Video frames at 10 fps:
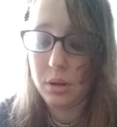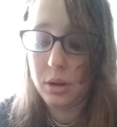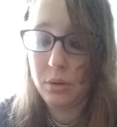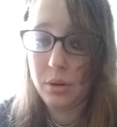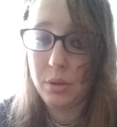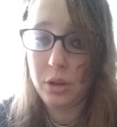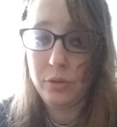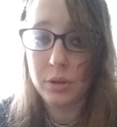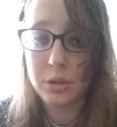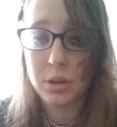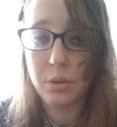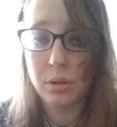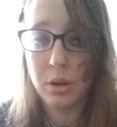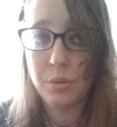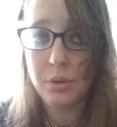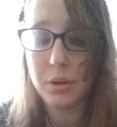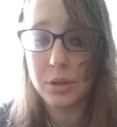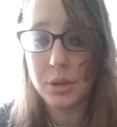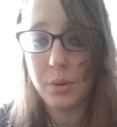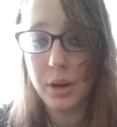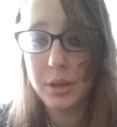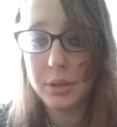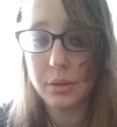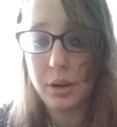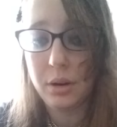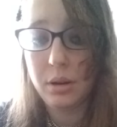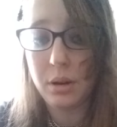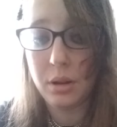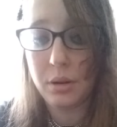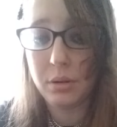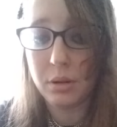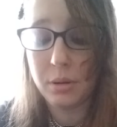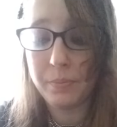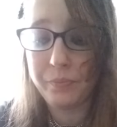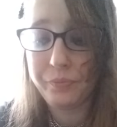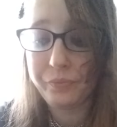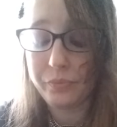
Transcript: I don't know, they feel so alone and so isolated, and um,